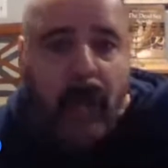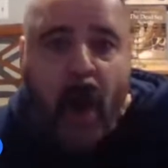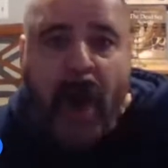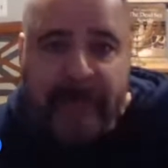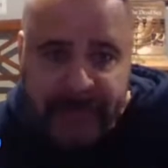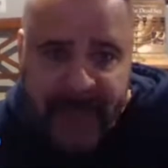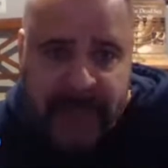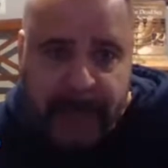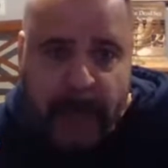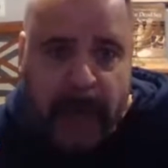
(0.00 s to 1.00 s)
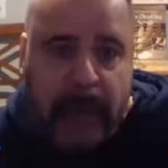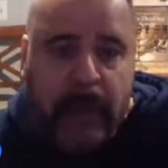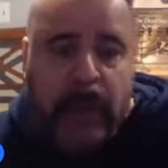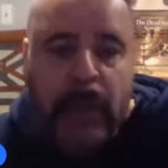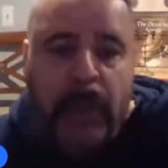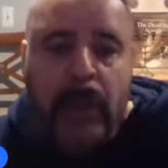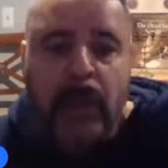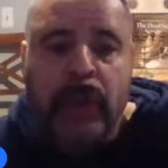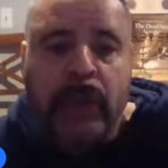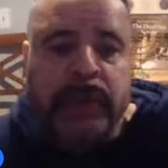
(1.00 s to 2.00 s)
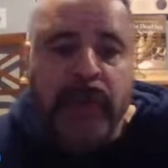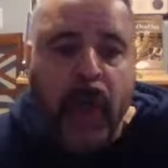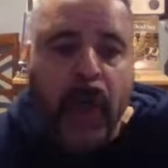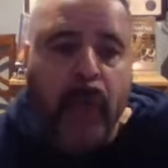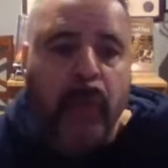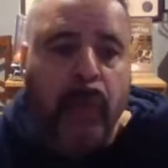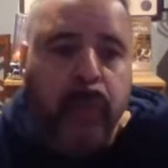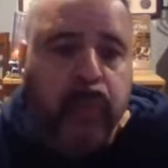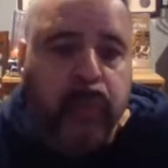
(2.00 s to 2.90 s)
on Facebook. So